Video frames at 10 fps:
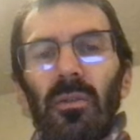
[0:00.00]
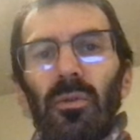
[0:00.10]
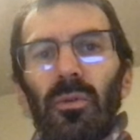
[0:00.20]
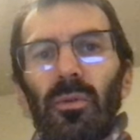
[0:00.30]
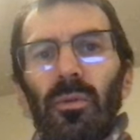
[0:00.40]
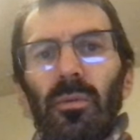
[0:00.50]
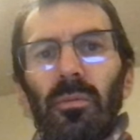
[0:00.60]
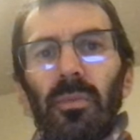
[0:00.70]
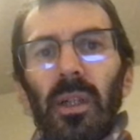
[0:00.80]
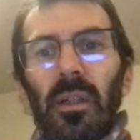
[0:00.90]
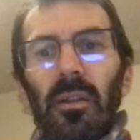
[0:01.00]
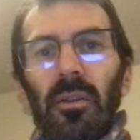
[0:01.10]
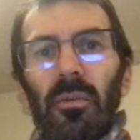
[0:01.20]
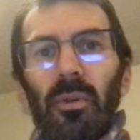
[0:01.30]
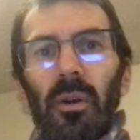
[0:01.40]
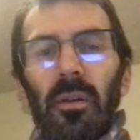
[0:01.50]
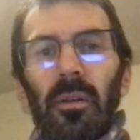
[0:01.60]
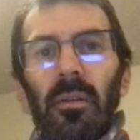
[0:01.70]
to click the run